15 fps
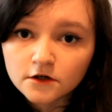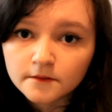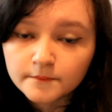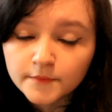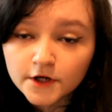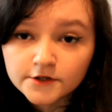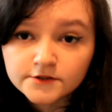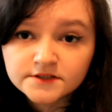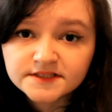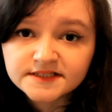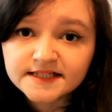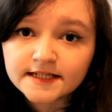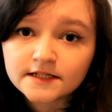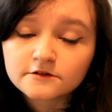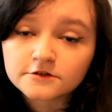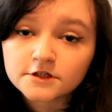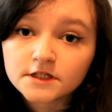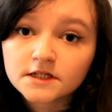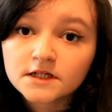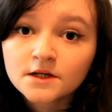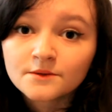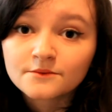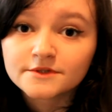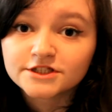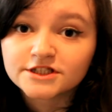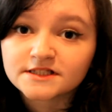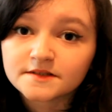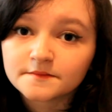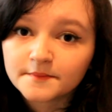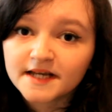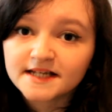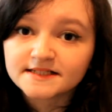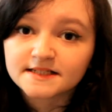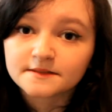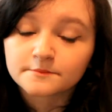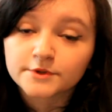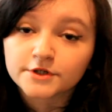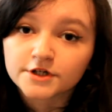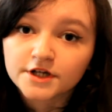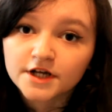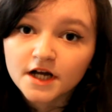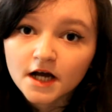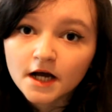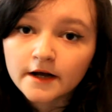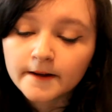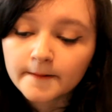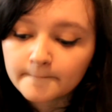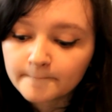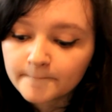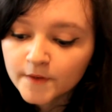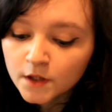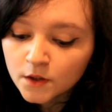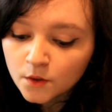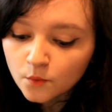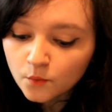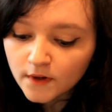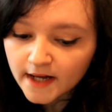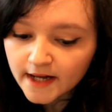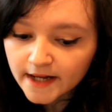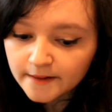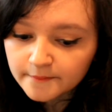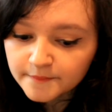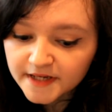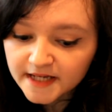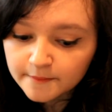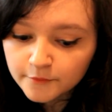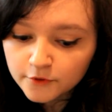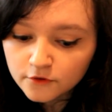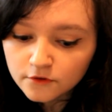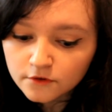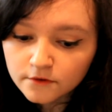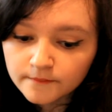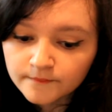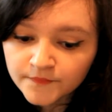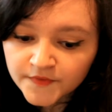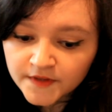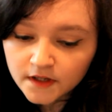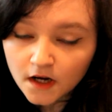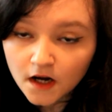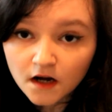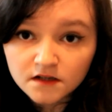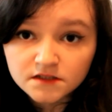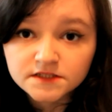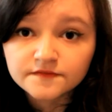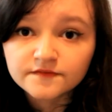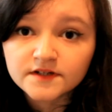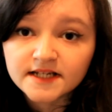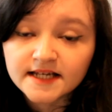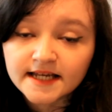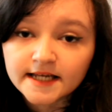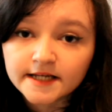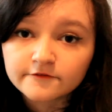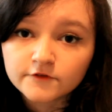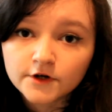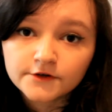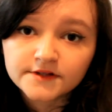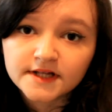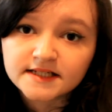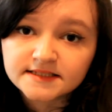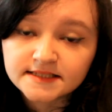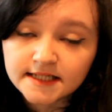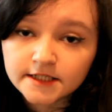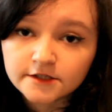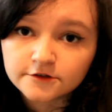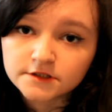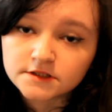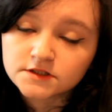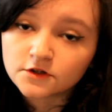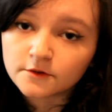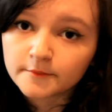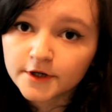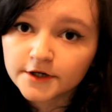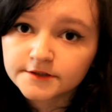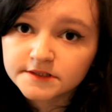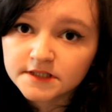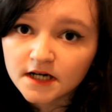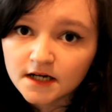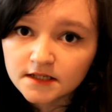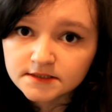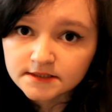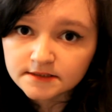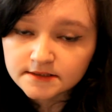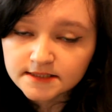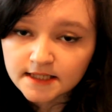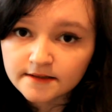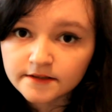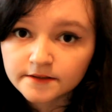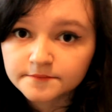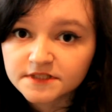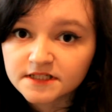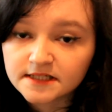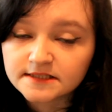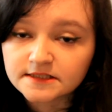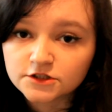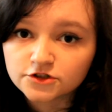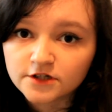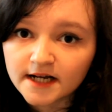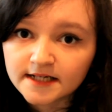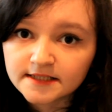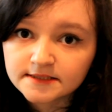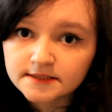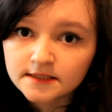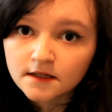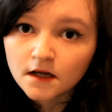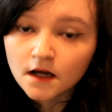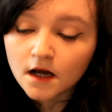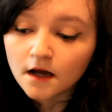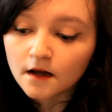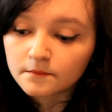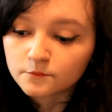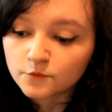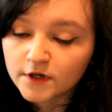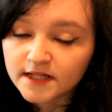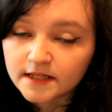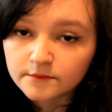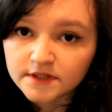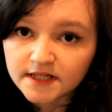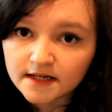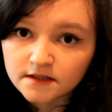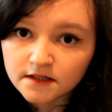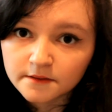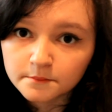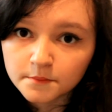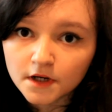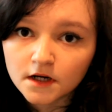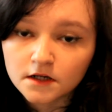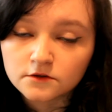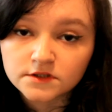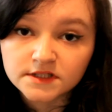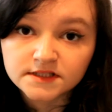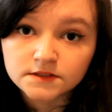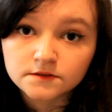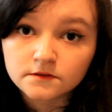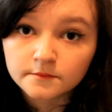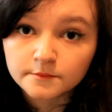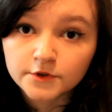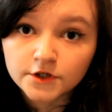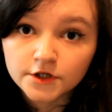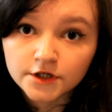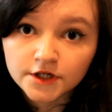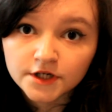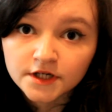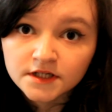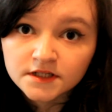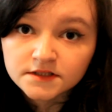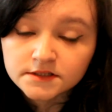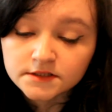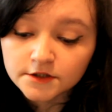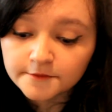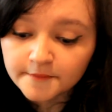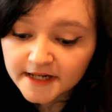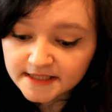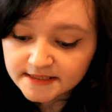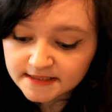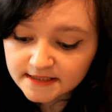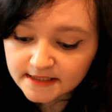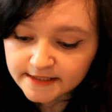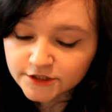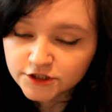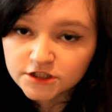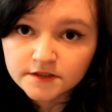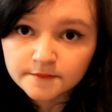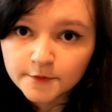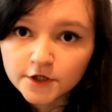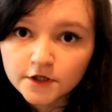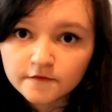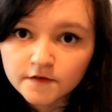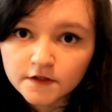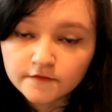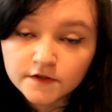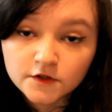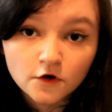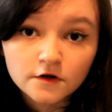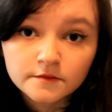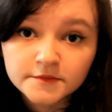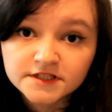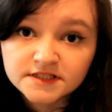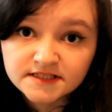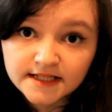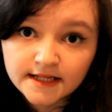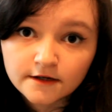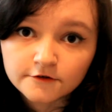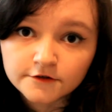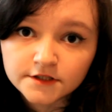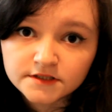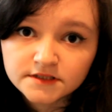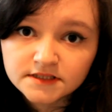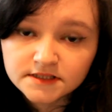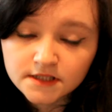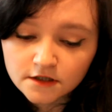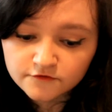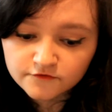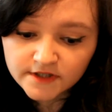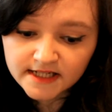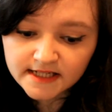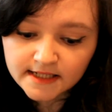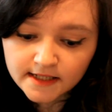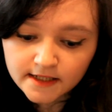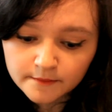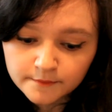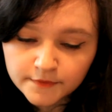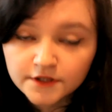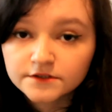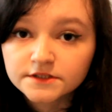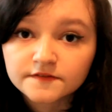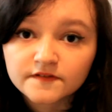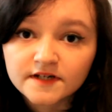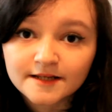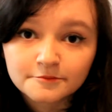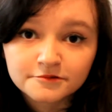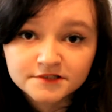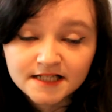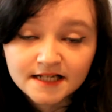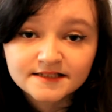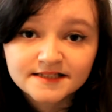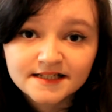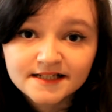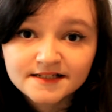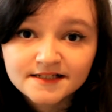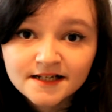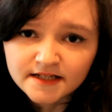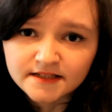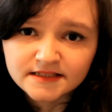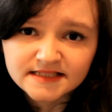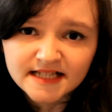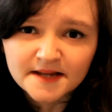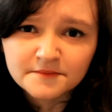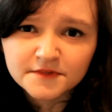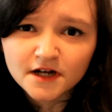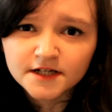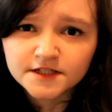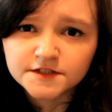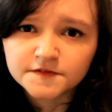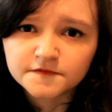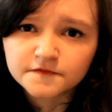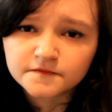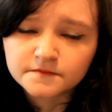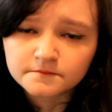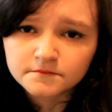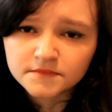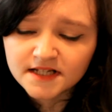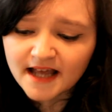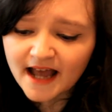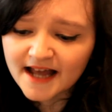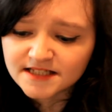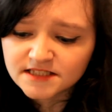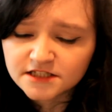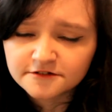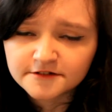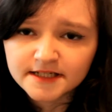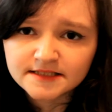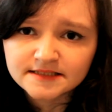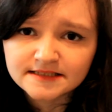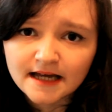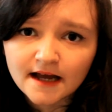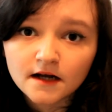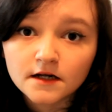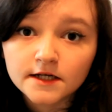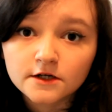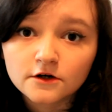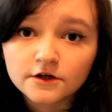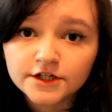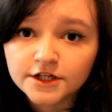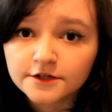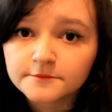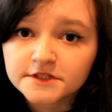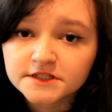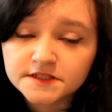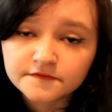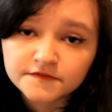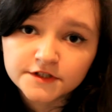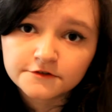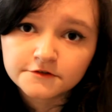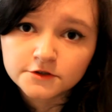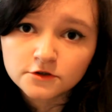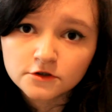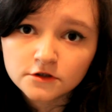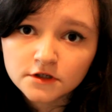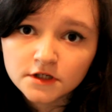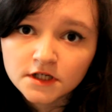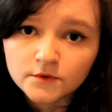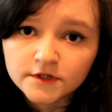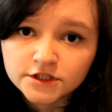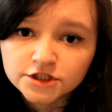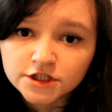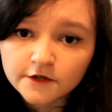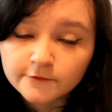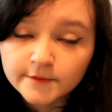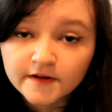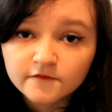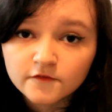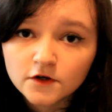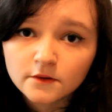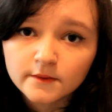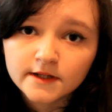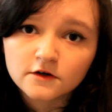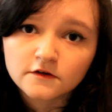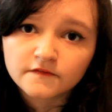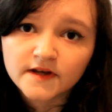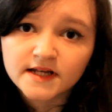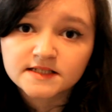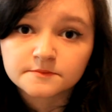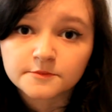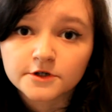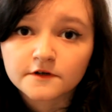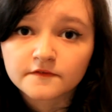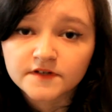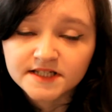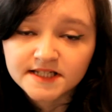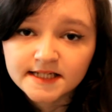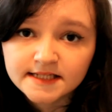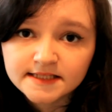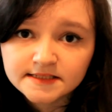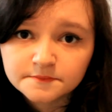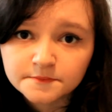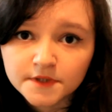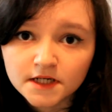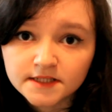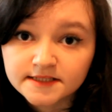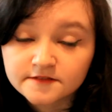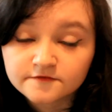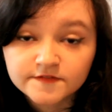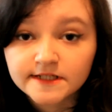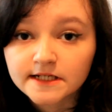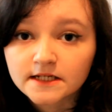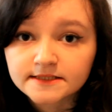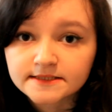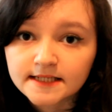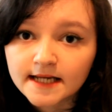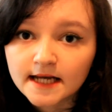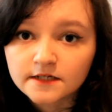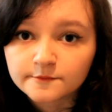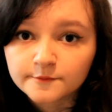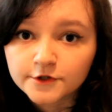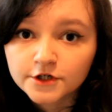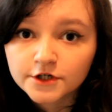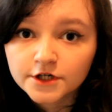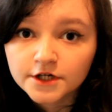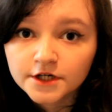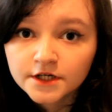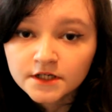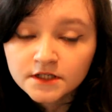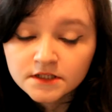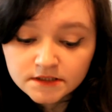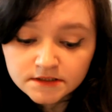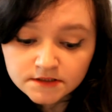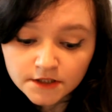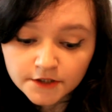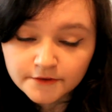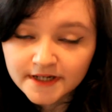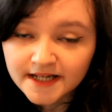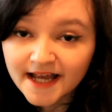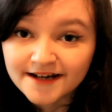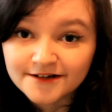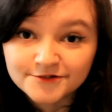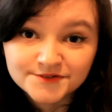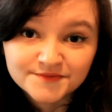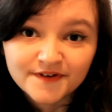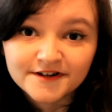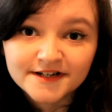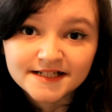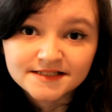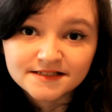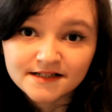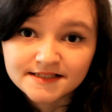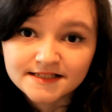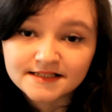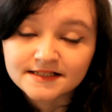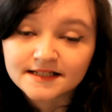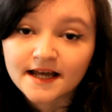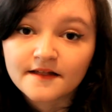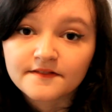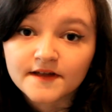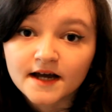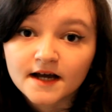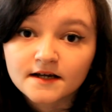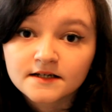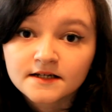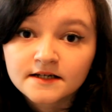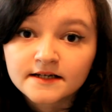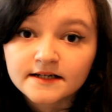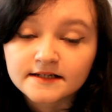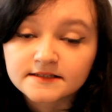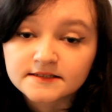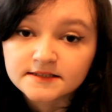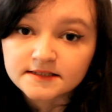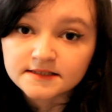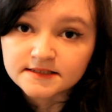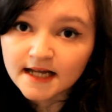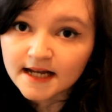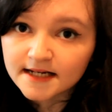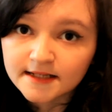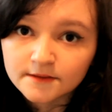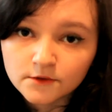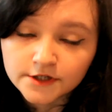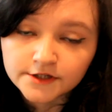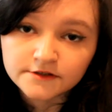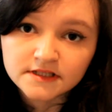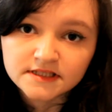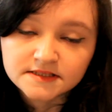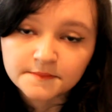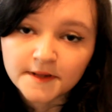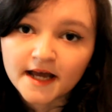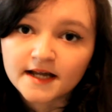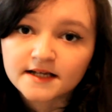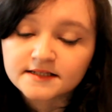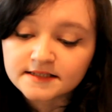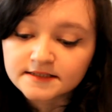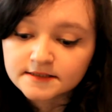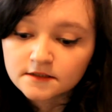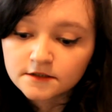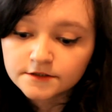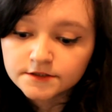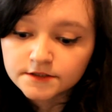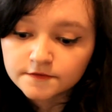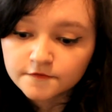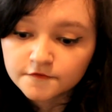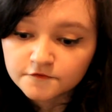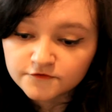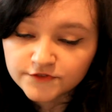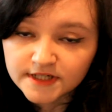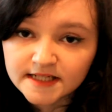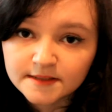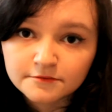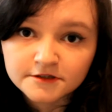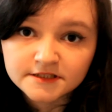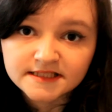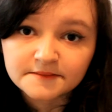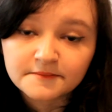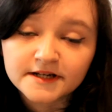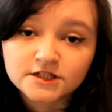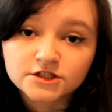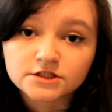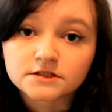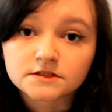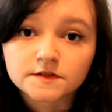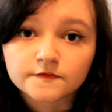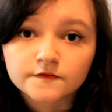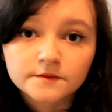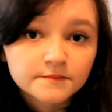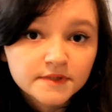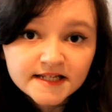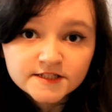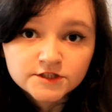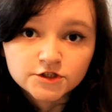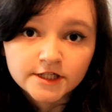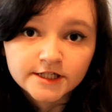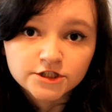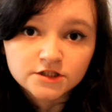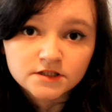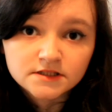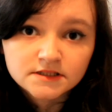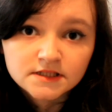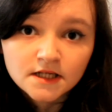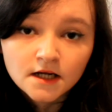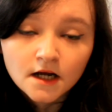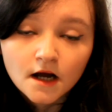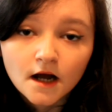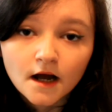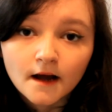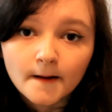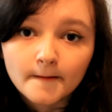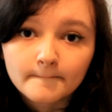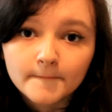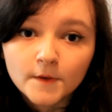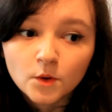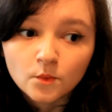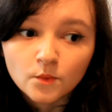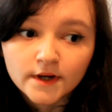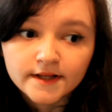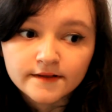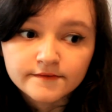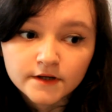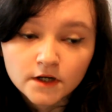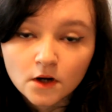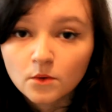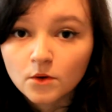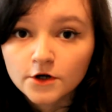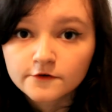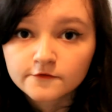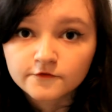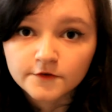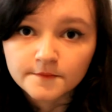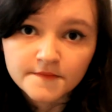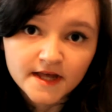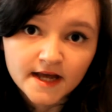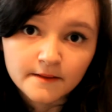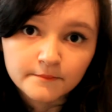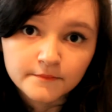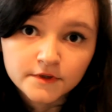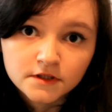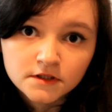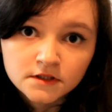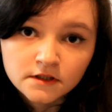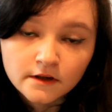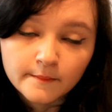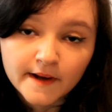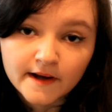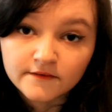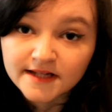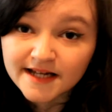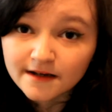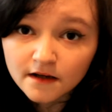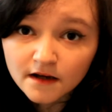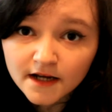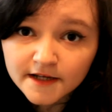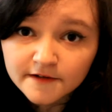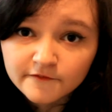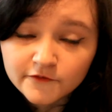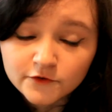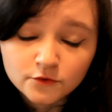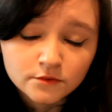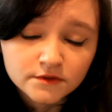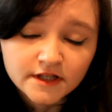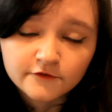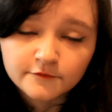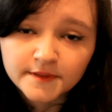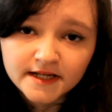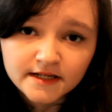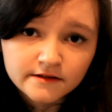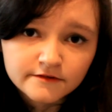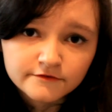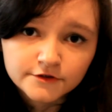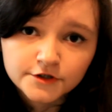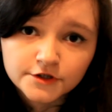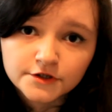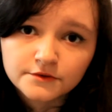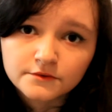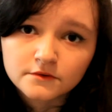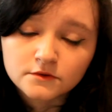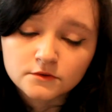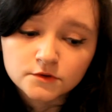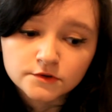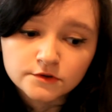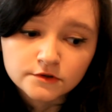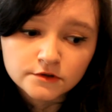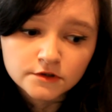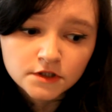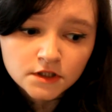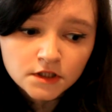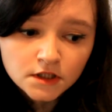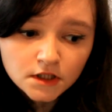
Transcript: got Post Secret, which is an amazing book where people artfully wrote their secrets on postcards and sent them to this address where they were then compiled into a book. So basically it's just a book full of anonymous secrets that are really beautifully presented. In the same kind of category as that, I got Humans of New York, which I've been following on Facebook for years, but I didn't realise they had a book. So again, I was very excited to get that. It's exactly what you'd expect. It's loads of really pretty pictures of complete strangers with a quote from them about their life or what they've been through or